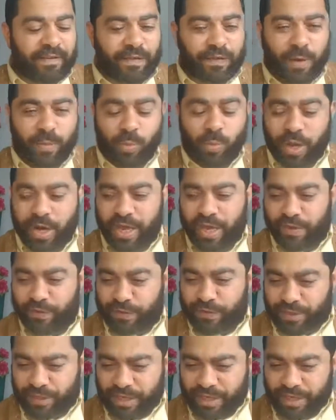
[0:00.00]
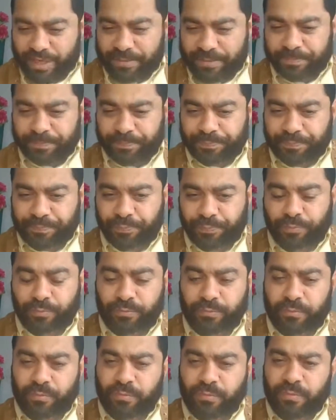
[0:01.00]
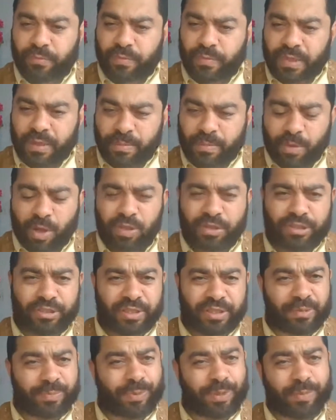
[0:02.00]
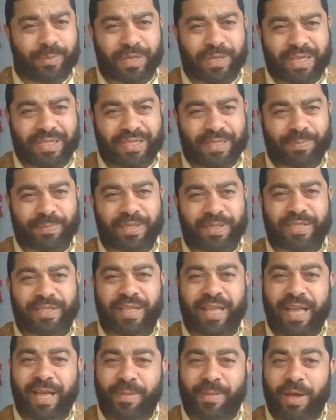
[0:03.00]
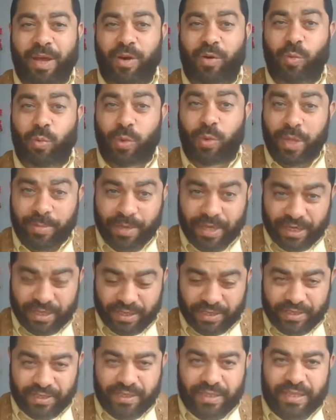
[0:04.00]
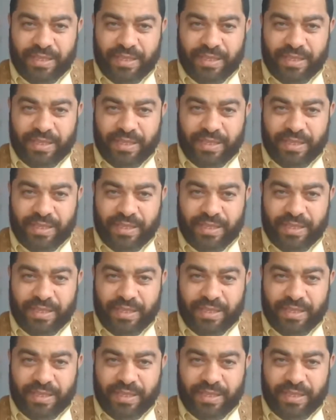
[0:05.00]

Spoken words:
From what I have seen, most of the people accept Islam are women.